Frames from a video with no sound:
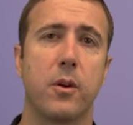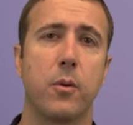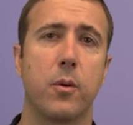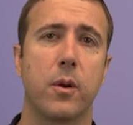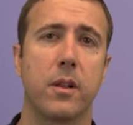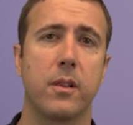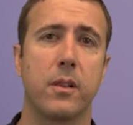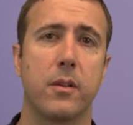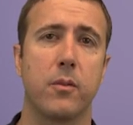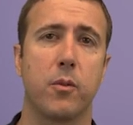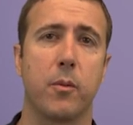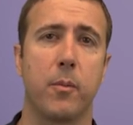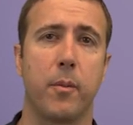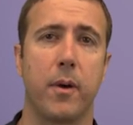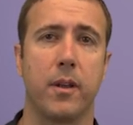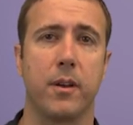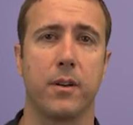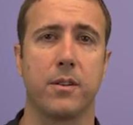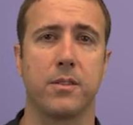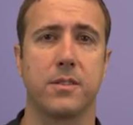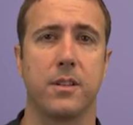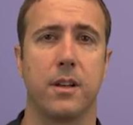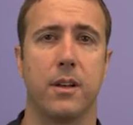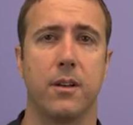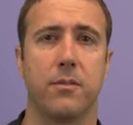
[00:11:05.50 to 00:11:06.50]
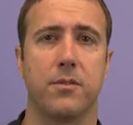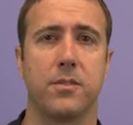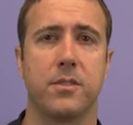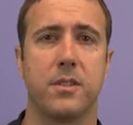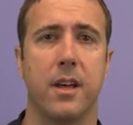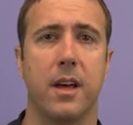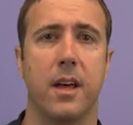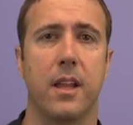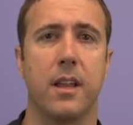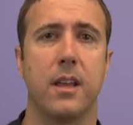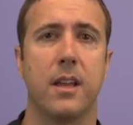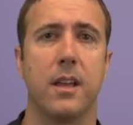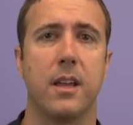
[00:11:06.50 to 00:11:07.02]
quickly remind ourselves
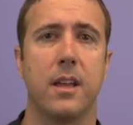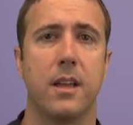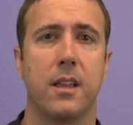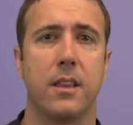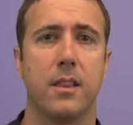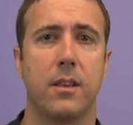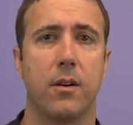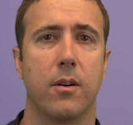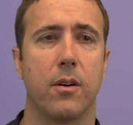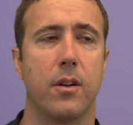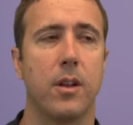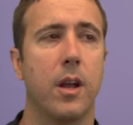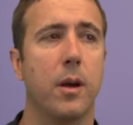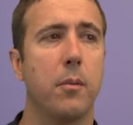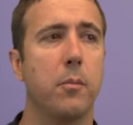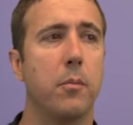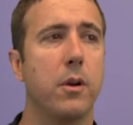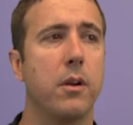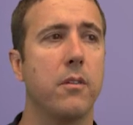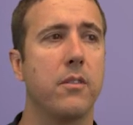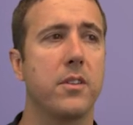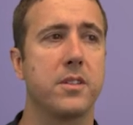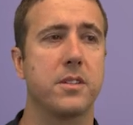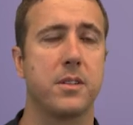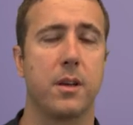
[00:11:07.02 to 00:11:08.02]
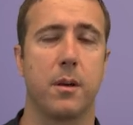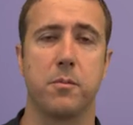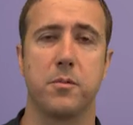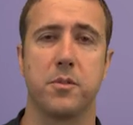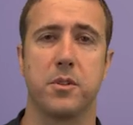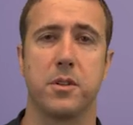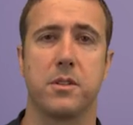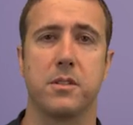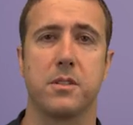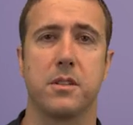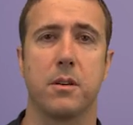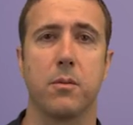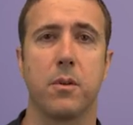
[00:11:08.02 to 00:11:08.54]
that there are a number of
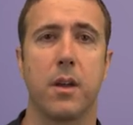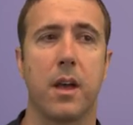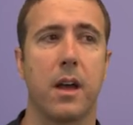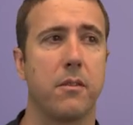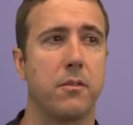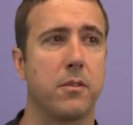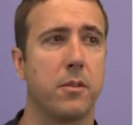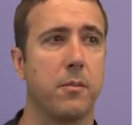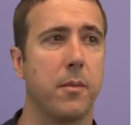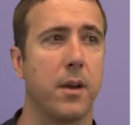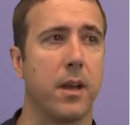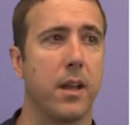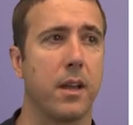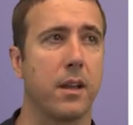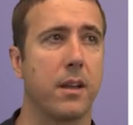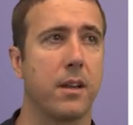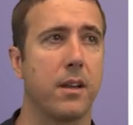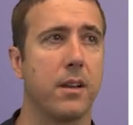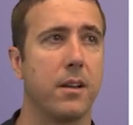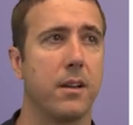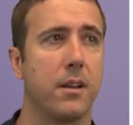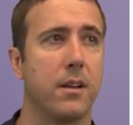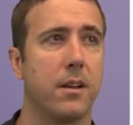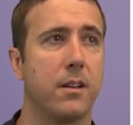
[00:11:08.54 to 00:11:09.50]
assumptions that we have to make.